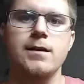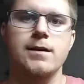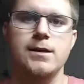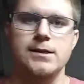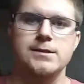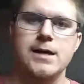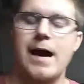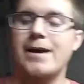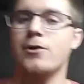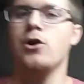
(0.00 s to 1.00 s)
Because
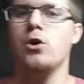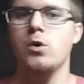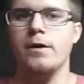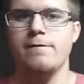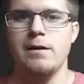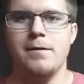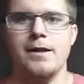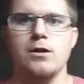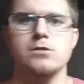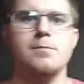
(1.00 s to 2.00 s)
I don't know if anybody
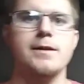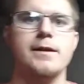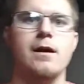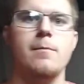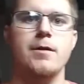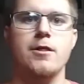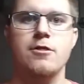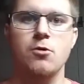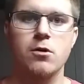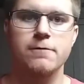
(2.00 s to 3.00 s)
knows about the company
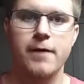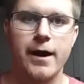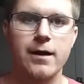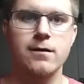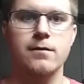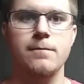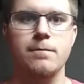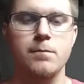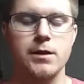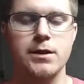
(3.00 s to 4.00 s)
Thorfire,
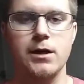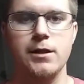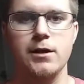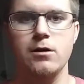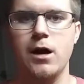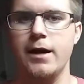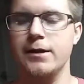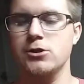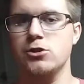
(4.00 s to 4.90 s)
but they're, they're not a